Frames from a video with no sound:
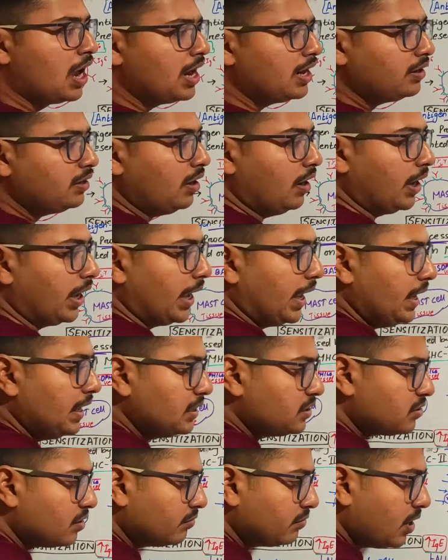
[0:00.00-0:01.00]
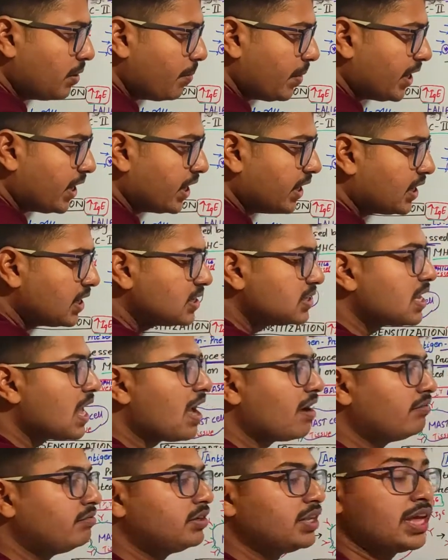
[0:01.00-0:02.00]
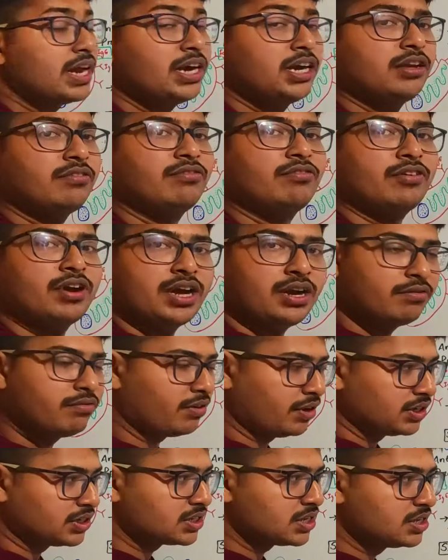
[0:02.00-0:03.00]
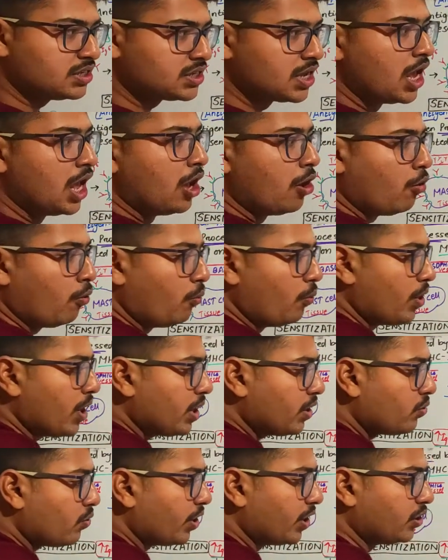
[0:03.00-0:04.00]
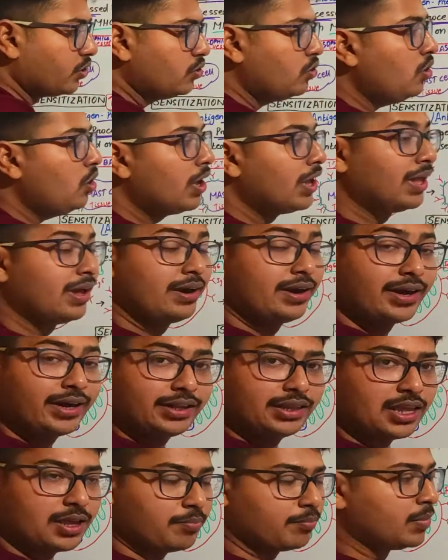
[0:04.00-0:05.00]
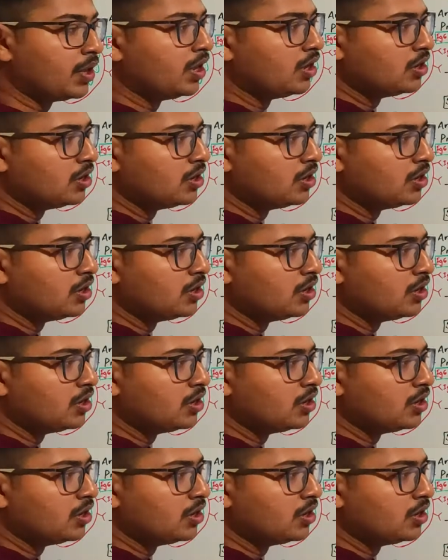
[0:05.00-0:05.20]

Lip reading: and each of the mediators have their different functions. We are going to read them.